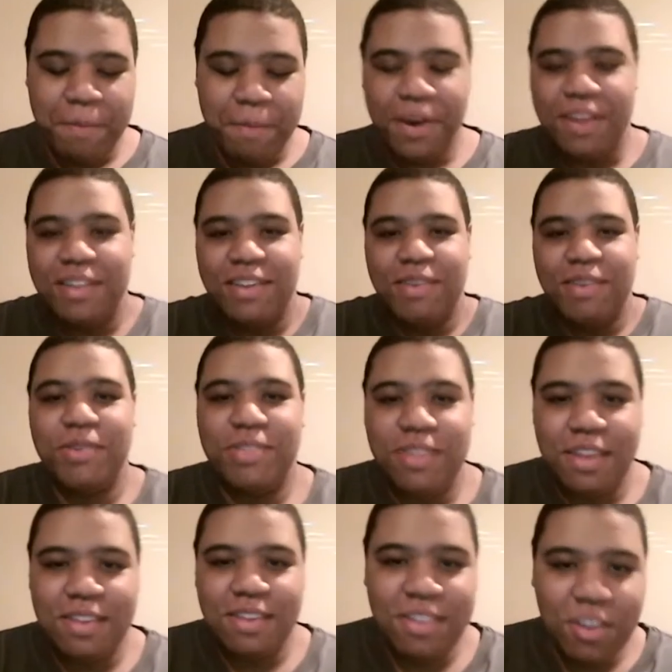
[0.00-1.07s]
But
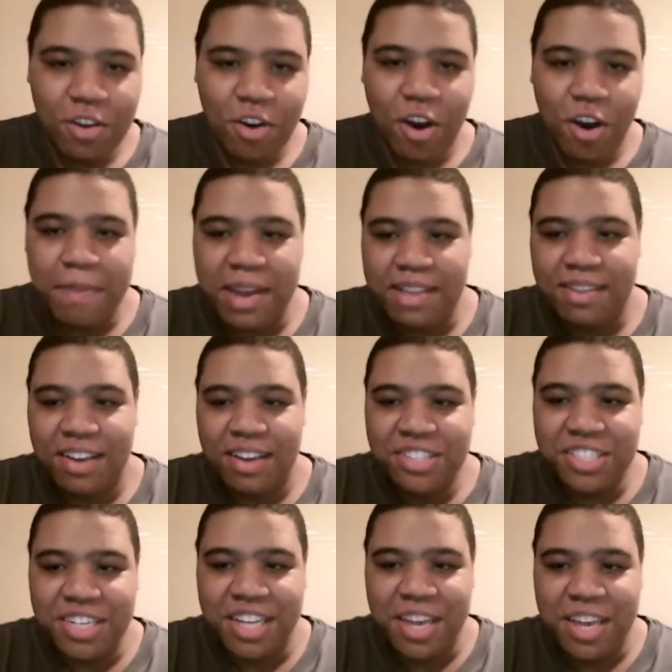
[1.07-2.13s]
it still caught my
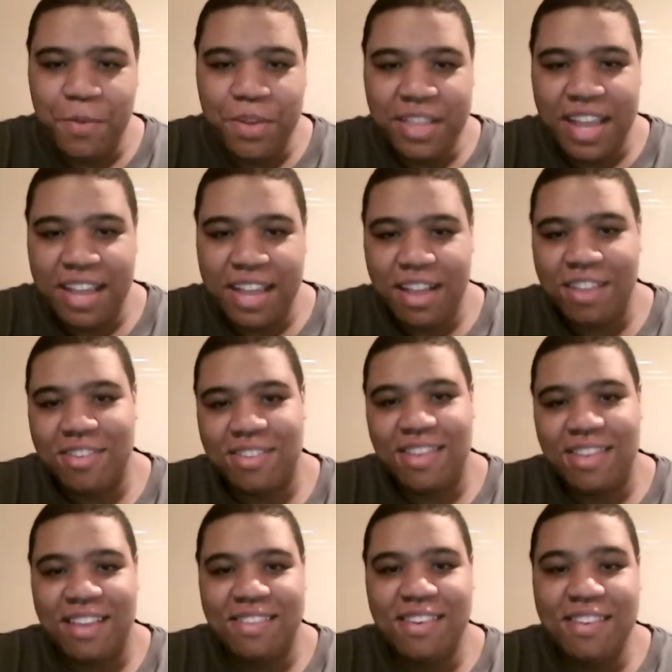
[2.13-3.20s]
attention, and when they announced the
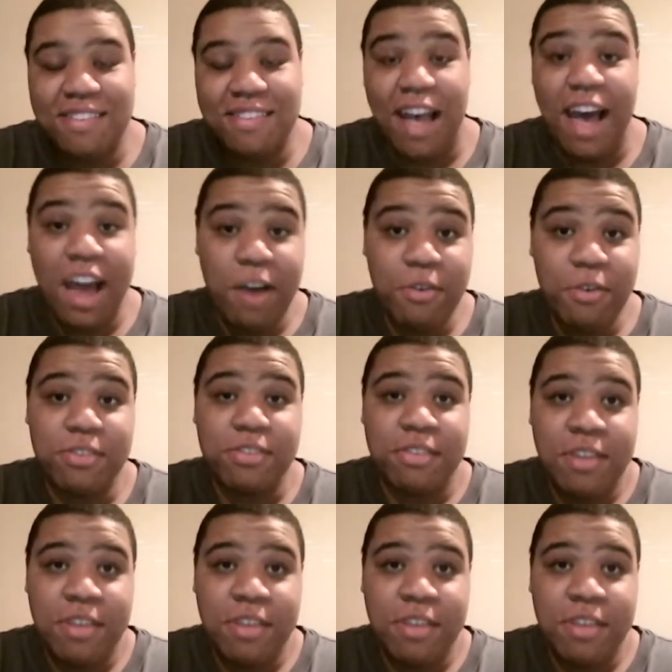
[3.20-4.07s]
second season, I was